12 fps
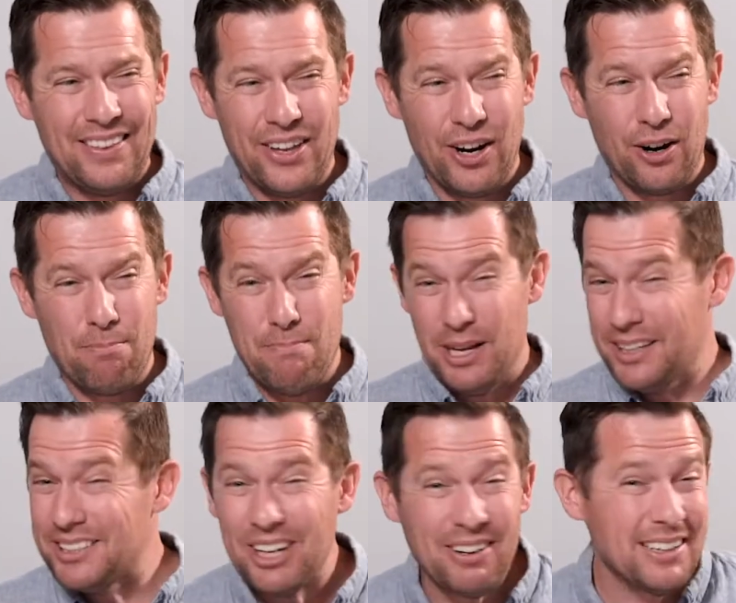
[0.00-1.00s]
They're
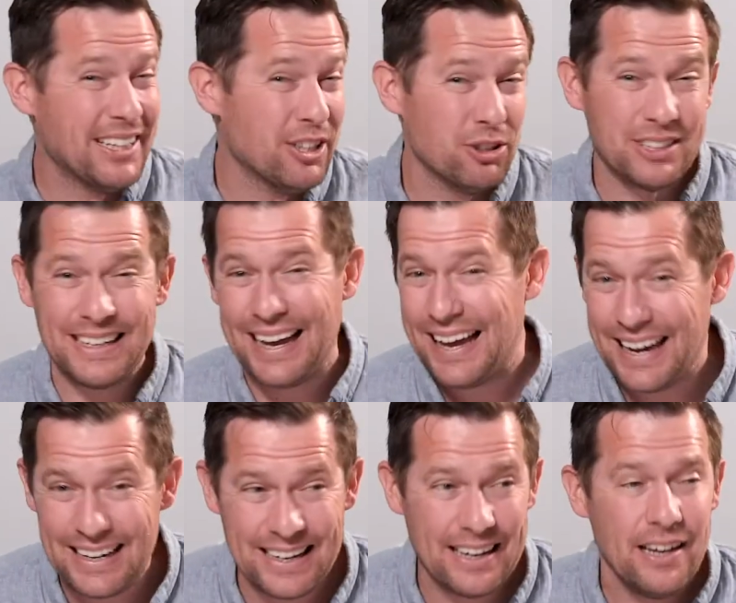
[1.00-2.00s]
military leaders,
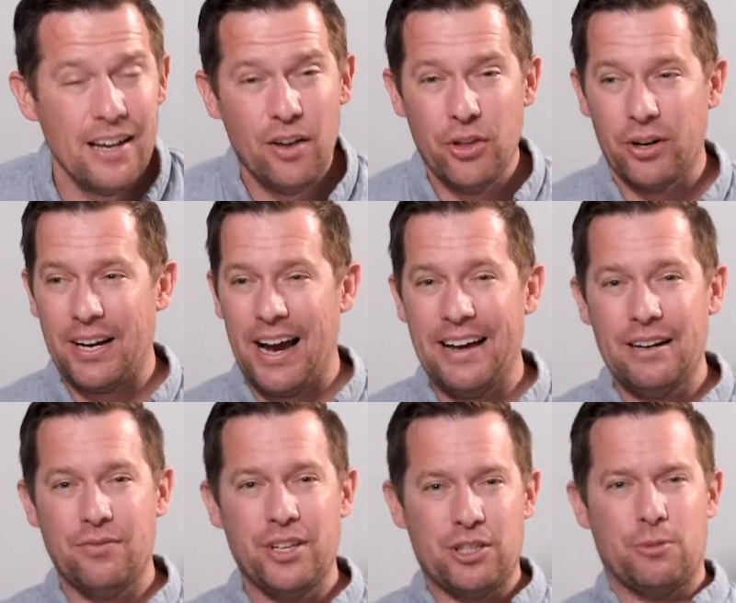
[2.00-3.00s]
kinda. They're kind
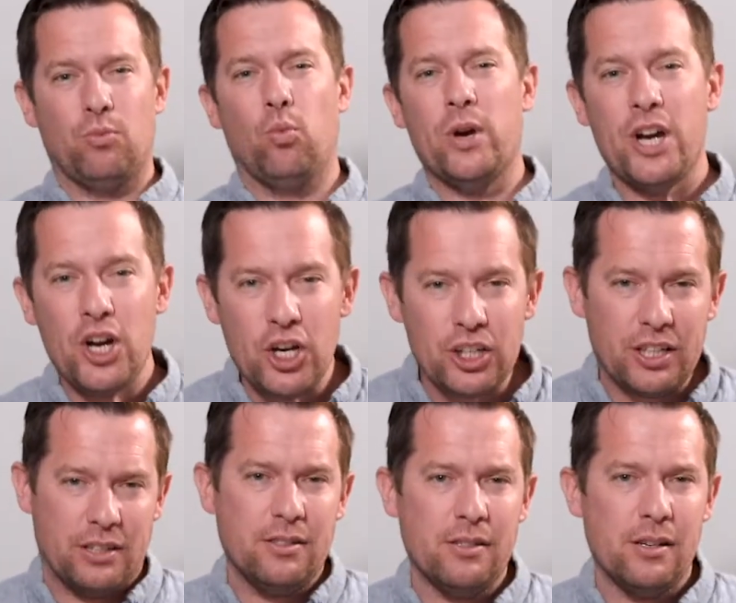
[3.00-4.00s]
of this
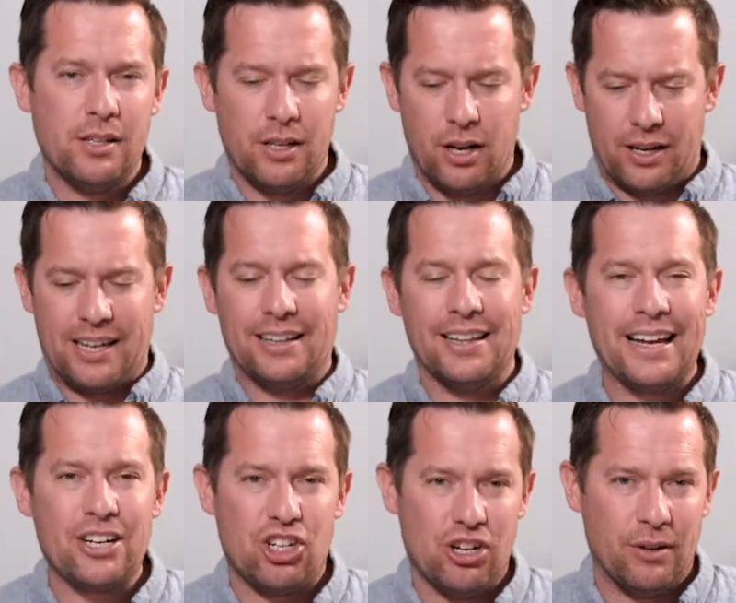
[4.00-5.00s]
weird, you know,
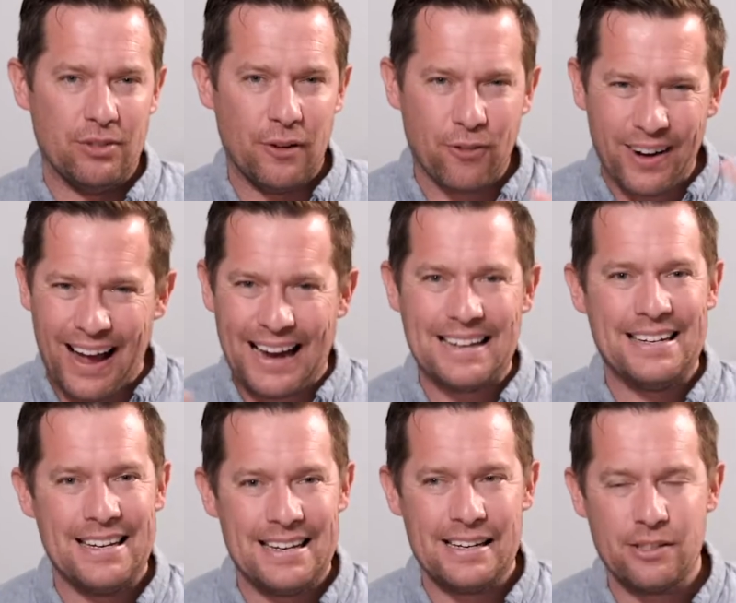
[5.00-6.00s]
collection of different
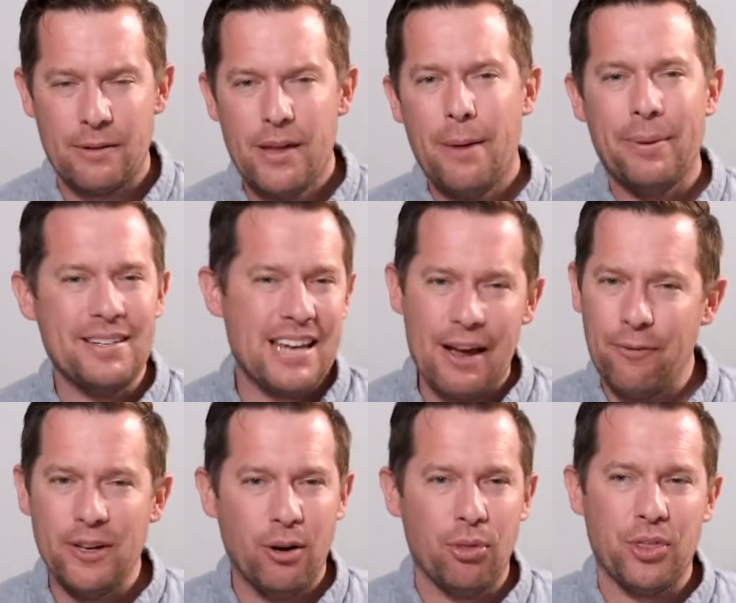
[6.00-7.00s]
ideas, but
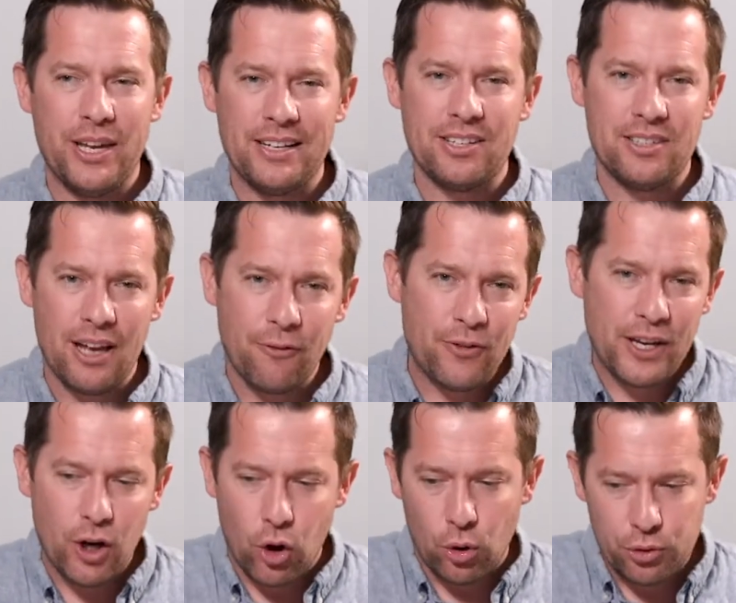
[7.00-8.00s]
definitely don't think
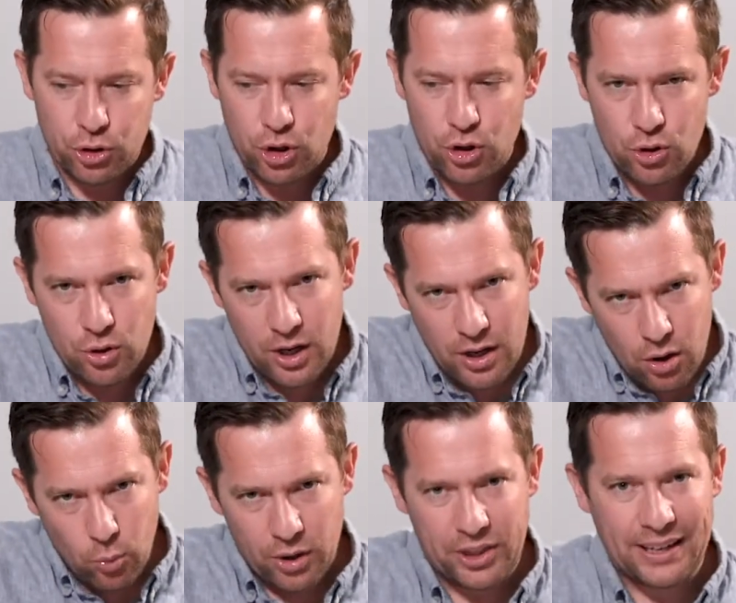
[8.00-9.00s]
stuffy old dude
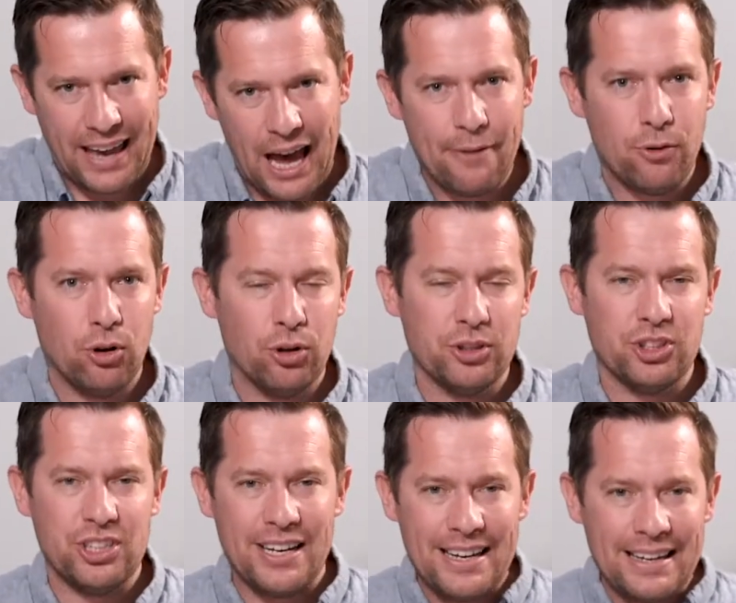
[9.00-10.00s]
with a gavel
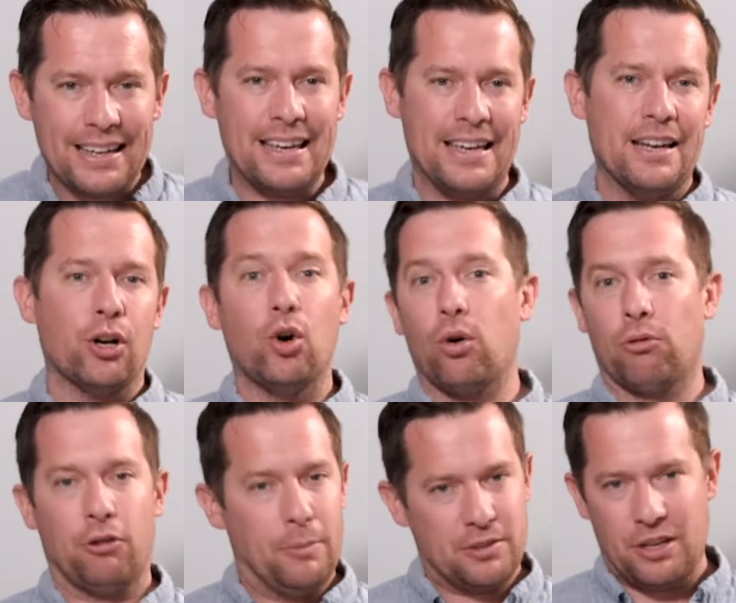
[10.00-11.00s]
sitting in a
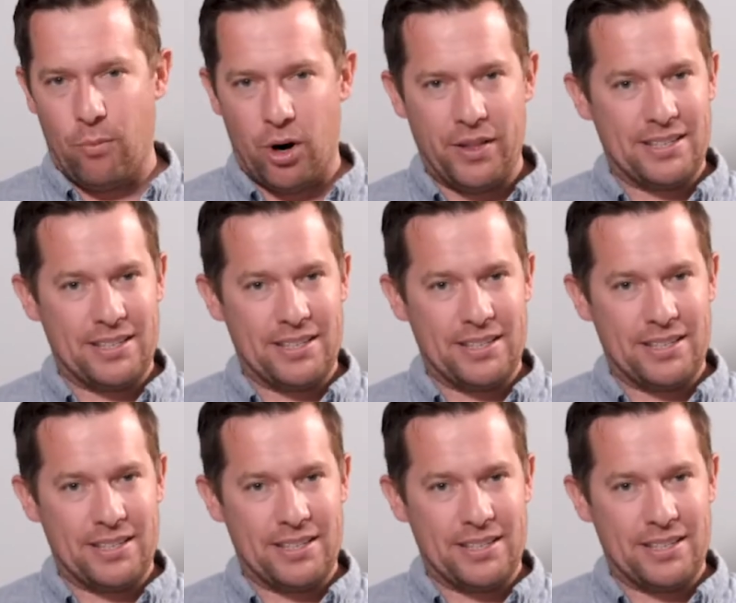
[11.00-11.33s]
courtroom somewhere.